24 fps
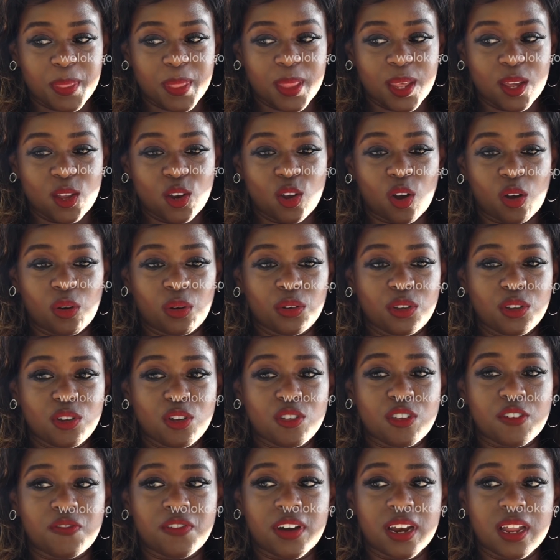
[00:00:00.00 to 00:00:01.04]
You
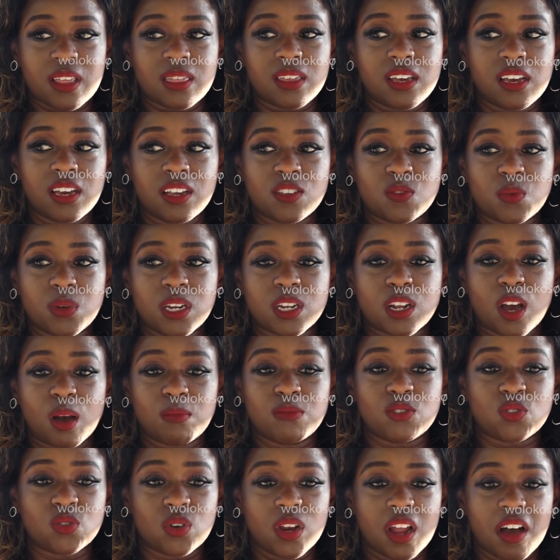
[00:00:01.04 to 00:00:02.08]
know, the funny thing is when it
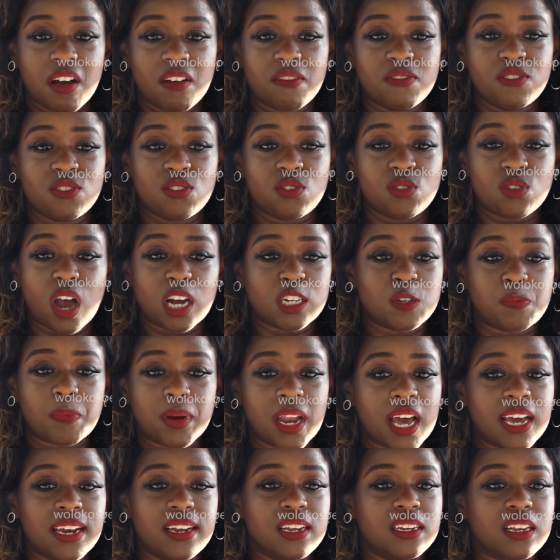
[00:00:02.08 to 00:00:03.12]
comes to love, you can't
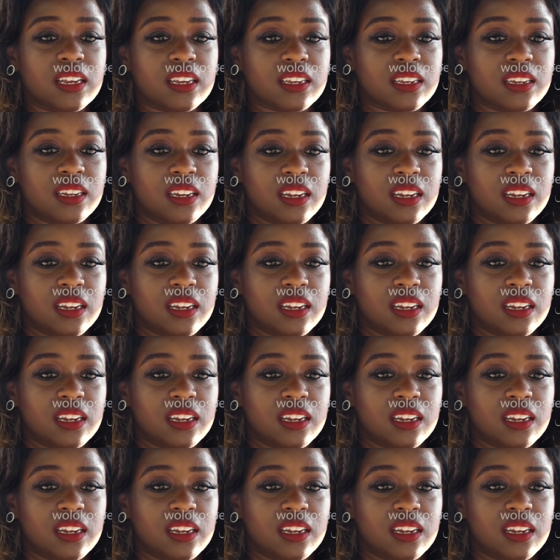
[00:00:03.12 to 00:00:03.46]
plan it.